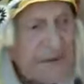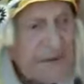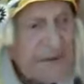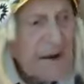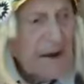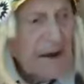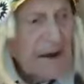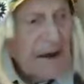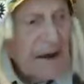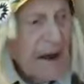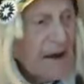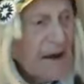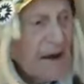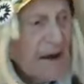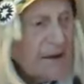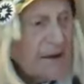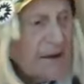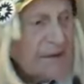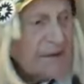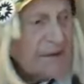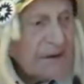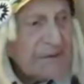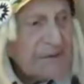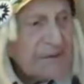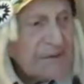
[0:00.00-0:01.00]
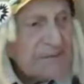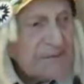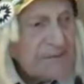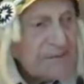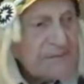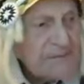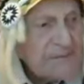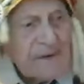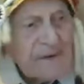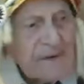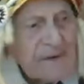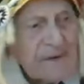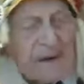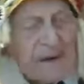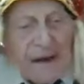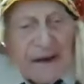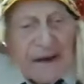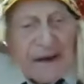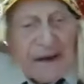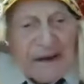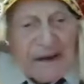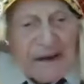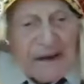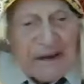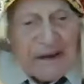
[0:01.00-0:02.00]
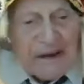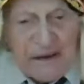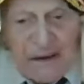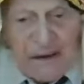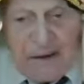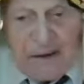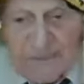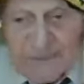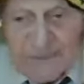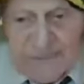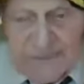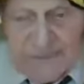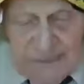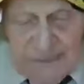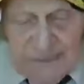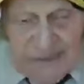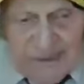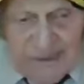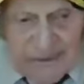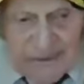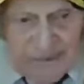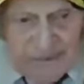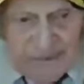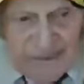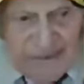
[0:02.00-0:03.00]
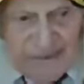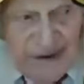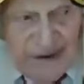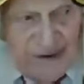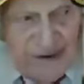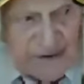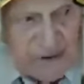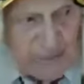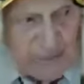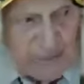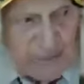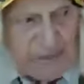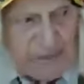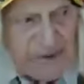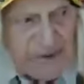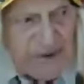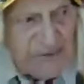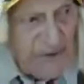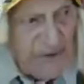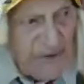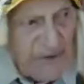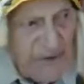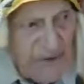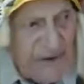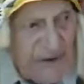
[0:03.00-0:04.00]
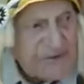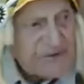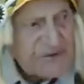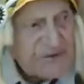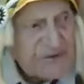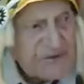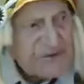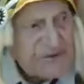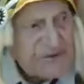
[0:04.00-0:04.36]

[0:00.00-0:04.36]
and we got to be friends,